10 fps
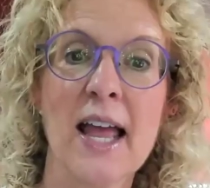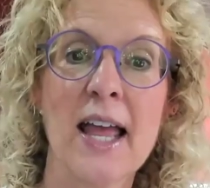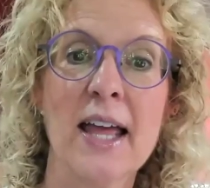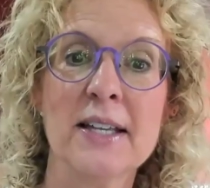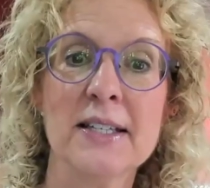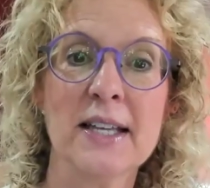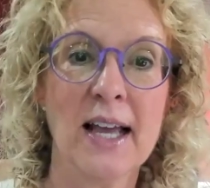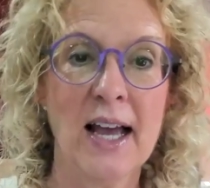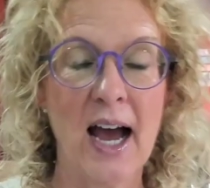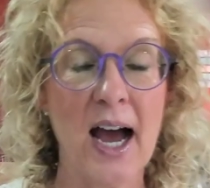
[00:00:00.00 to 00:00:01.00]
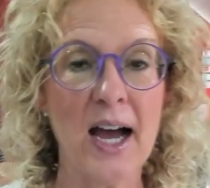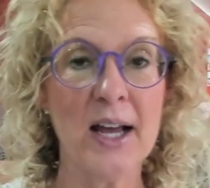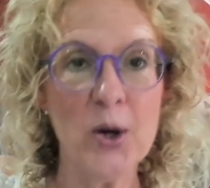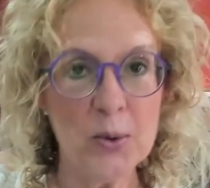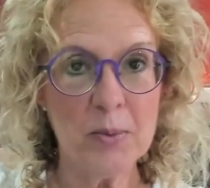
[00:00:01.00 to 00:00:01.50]
And I
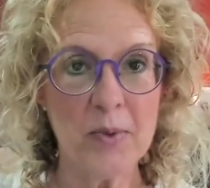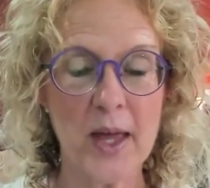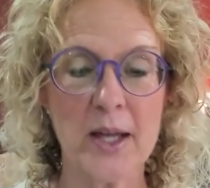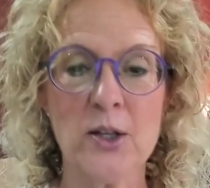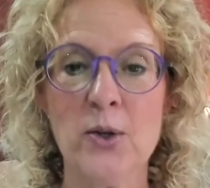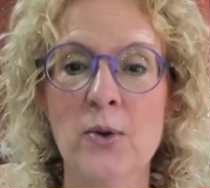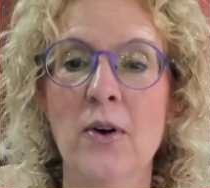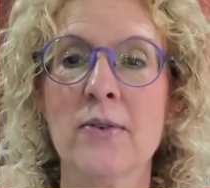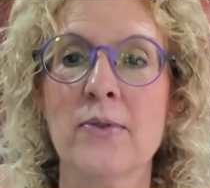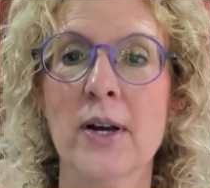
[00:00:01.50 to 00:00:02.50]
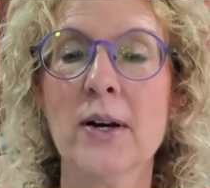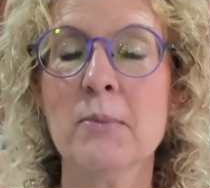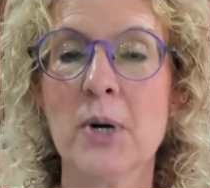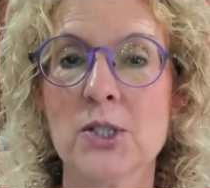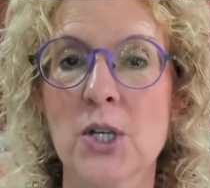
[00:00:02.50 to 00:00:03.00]
hope that you
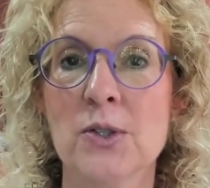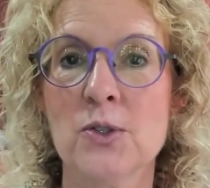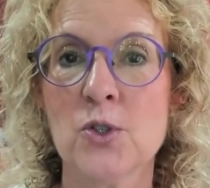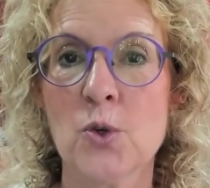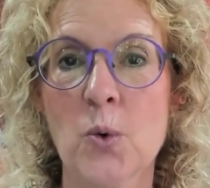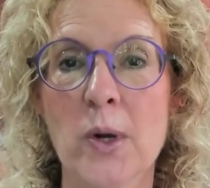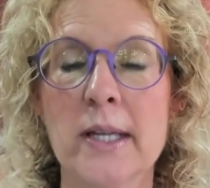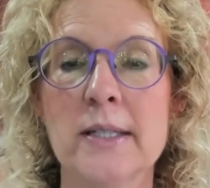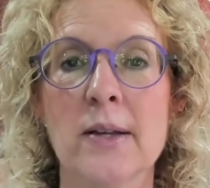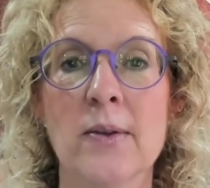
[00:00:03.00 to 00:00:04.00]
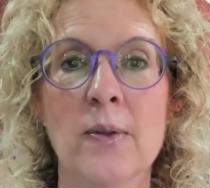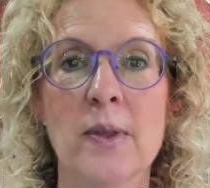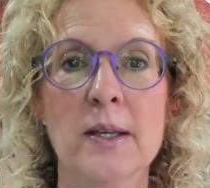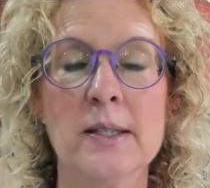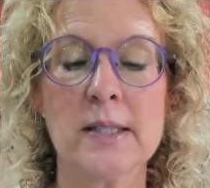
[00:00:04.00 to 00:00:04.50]
very much enjoyed
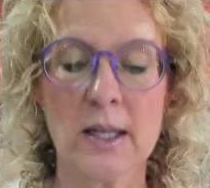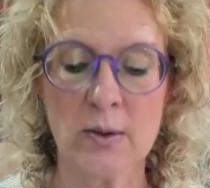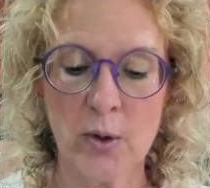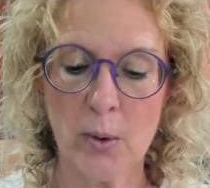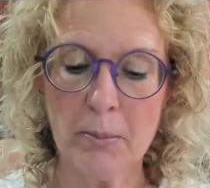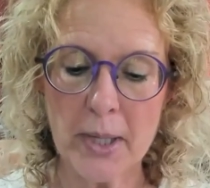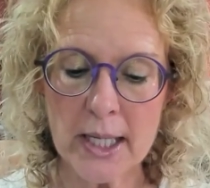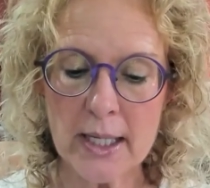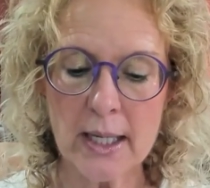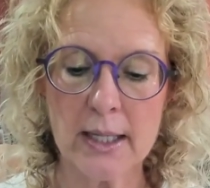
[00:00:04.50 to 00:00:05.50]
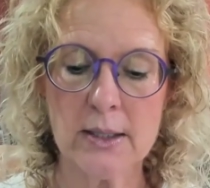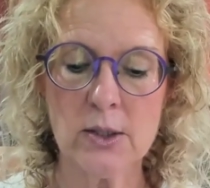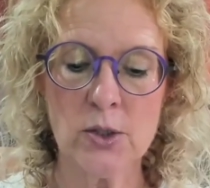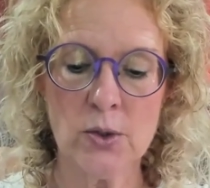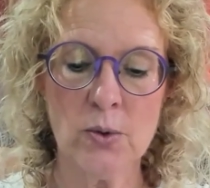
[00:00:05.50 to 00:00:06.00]
this little peek
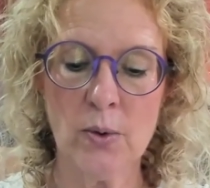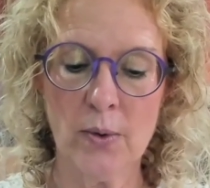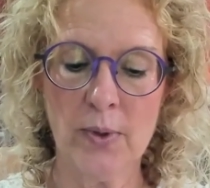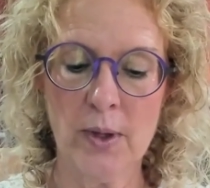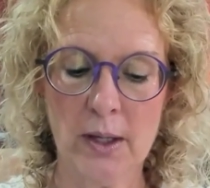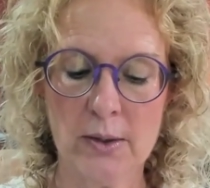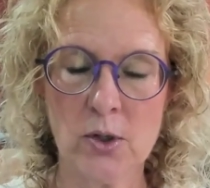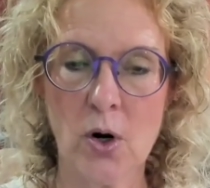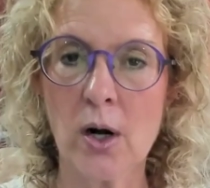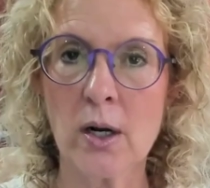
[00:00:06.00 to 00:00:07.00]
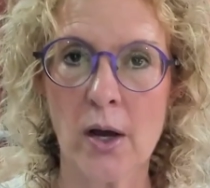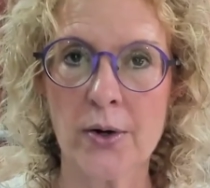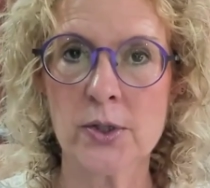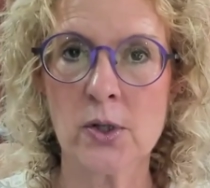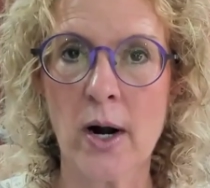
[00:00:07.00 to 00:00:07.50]
into the dark
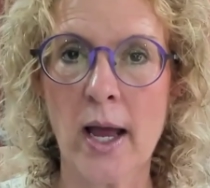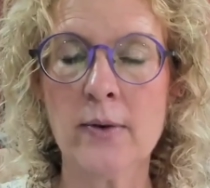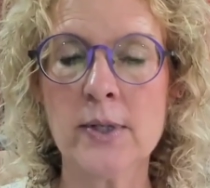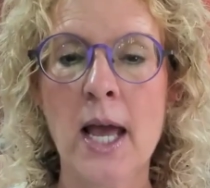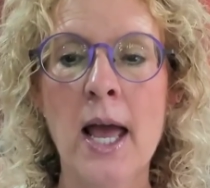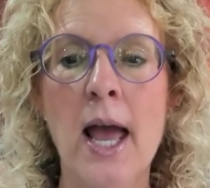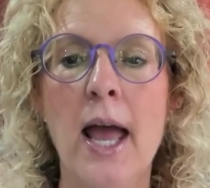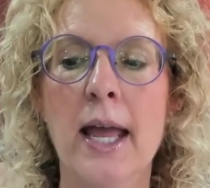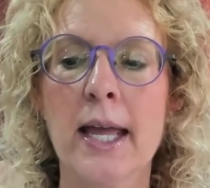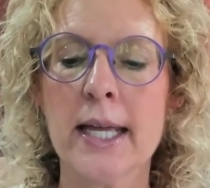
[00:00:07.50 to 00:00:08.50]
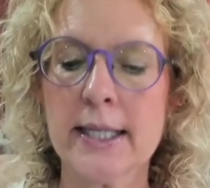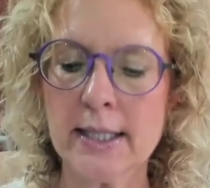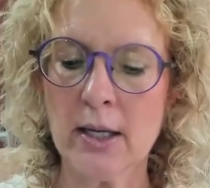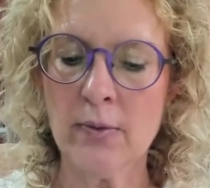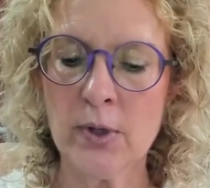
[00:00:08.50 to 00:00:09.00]
goddess craft.
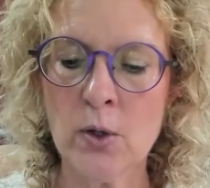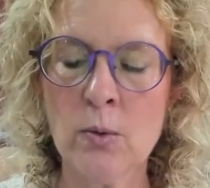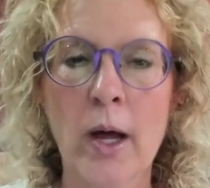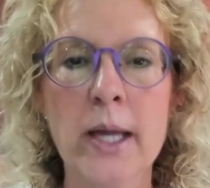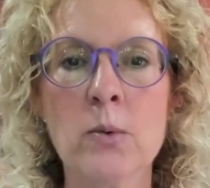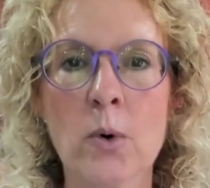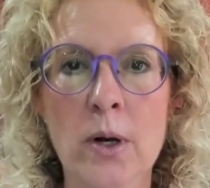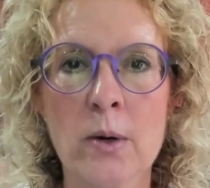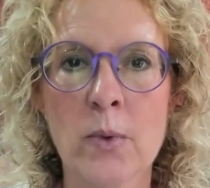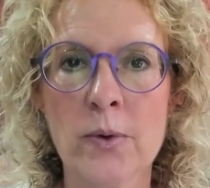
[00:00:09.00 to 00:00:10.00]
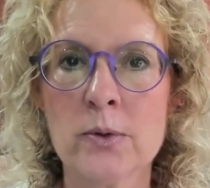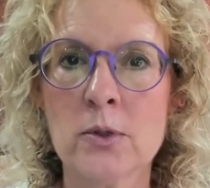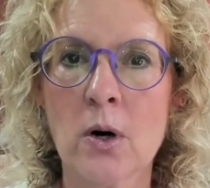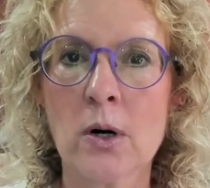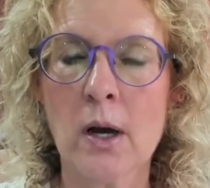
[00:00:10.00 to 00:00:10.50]
And if you like working with the
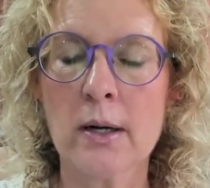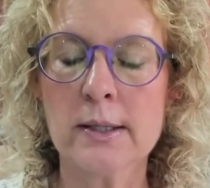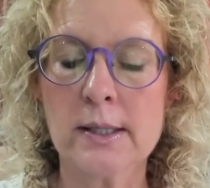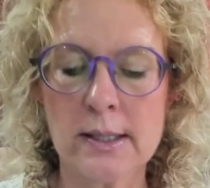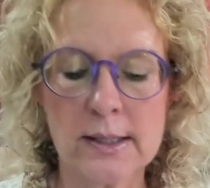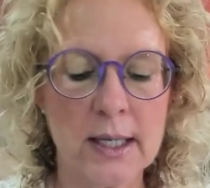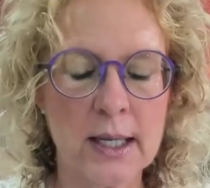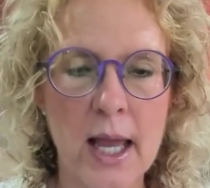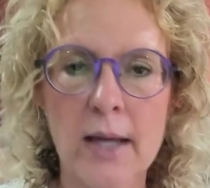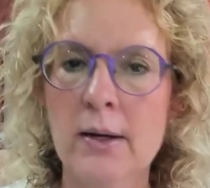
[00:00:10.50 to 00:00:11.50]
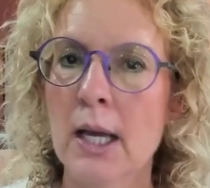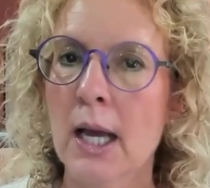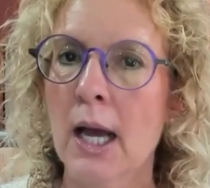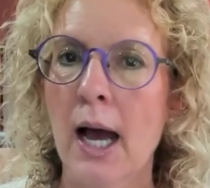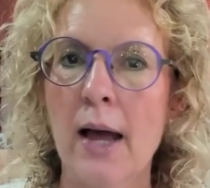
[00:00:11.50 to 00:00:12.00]
dark goddesses, again,
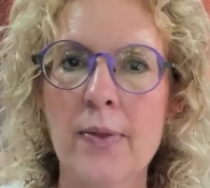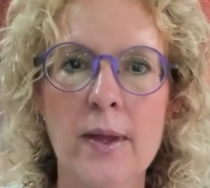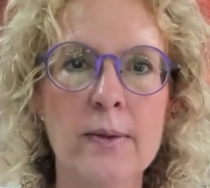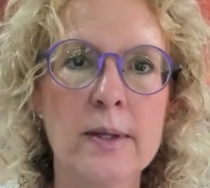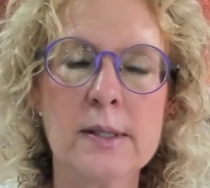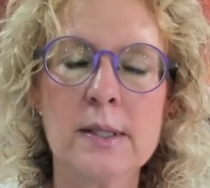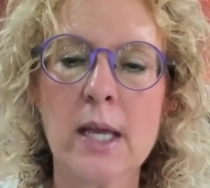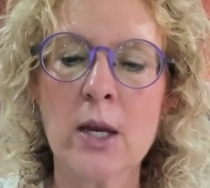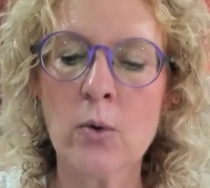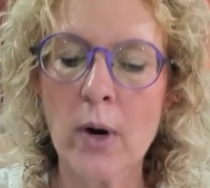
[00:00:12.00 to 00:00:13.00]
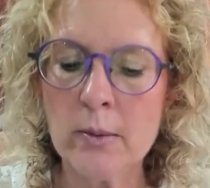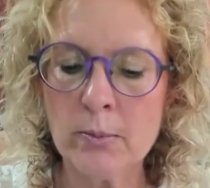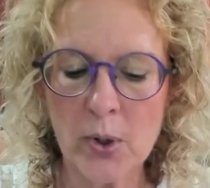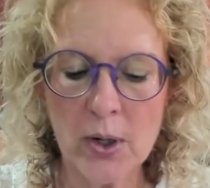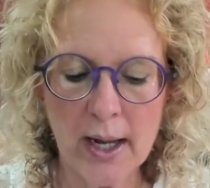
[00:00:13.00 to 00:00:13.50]
I think this is a
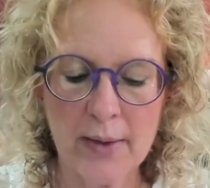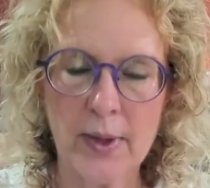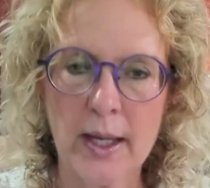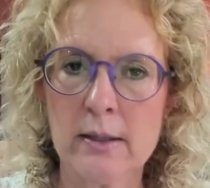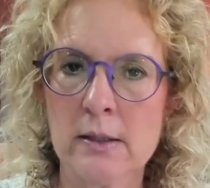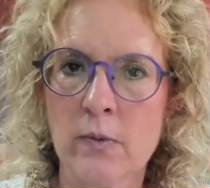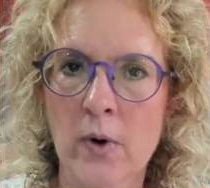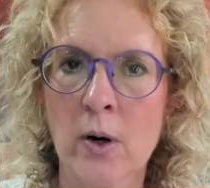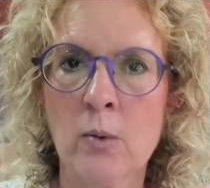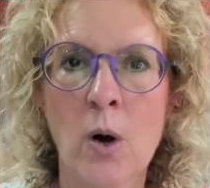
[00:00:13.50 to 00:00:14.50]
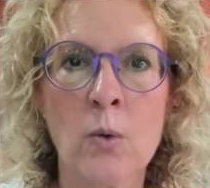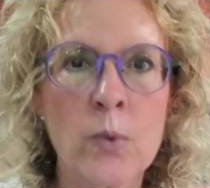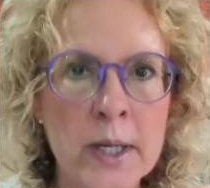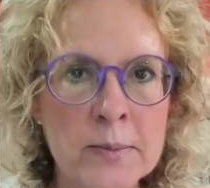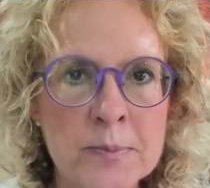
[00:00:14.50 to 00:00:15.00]
great book. I think it's very well
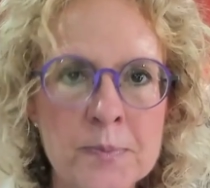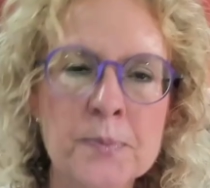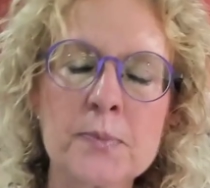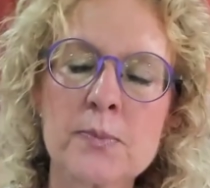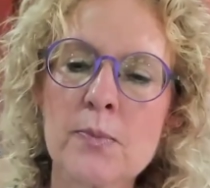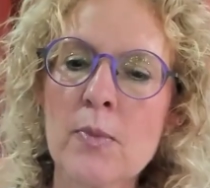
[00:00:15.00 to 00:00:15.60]
written.